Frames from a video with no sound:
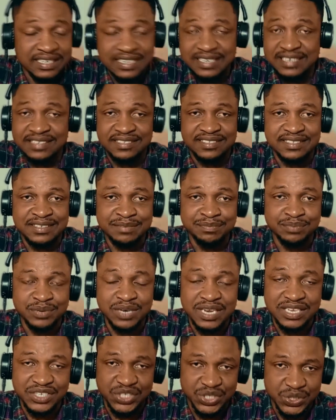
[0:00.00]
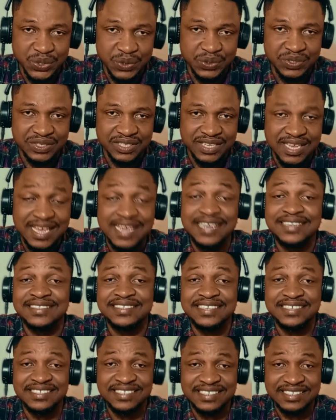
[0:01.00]
it is simple and short.
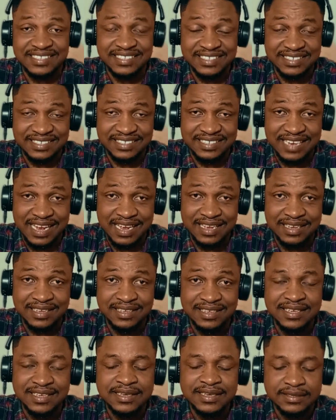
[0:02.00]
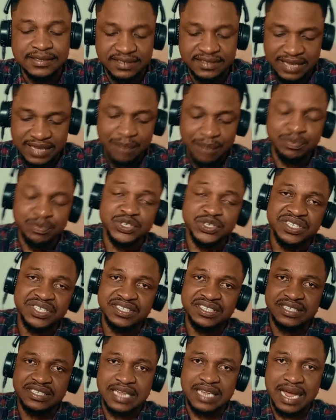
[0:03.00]
Sa
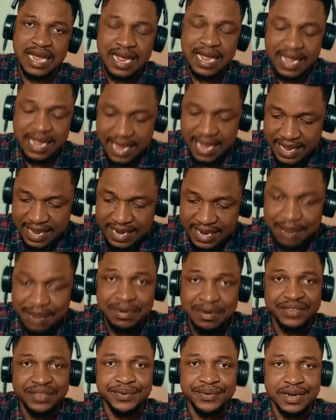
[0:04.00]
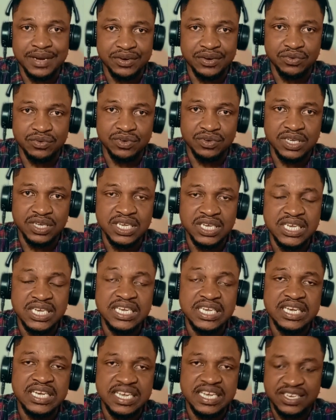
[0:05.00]
position na eye na matrino.
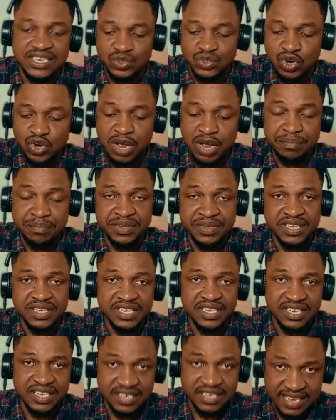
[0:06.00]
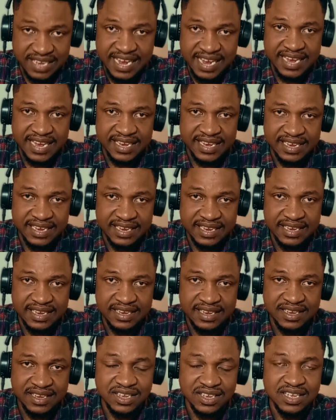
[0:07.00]
It is going to be there.
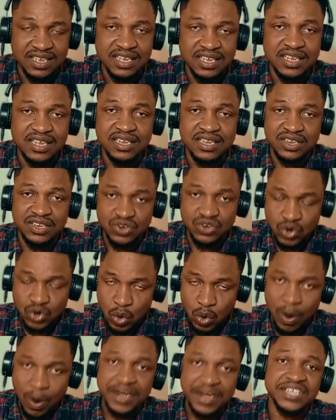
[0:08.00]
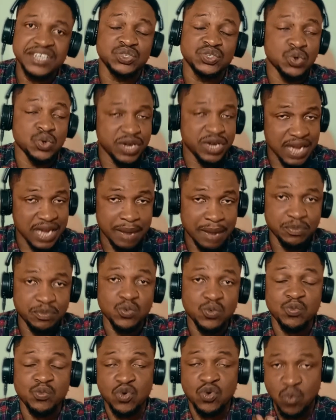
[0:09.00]
No one is going
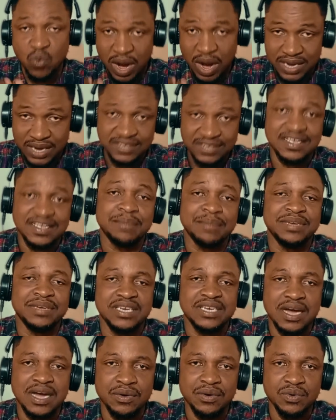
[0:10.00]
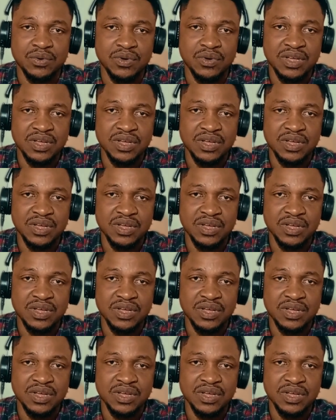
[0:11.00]
up, no one is coming down.